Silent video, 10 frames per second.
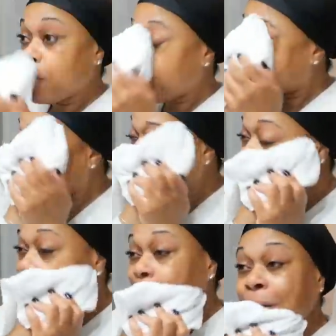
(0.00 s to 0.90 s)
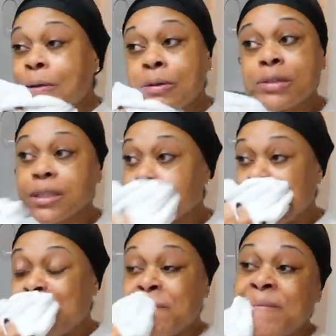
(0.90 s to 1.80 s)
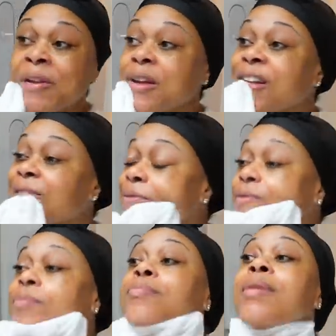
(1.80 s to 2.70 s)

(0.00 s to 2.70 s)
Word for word: with you all some of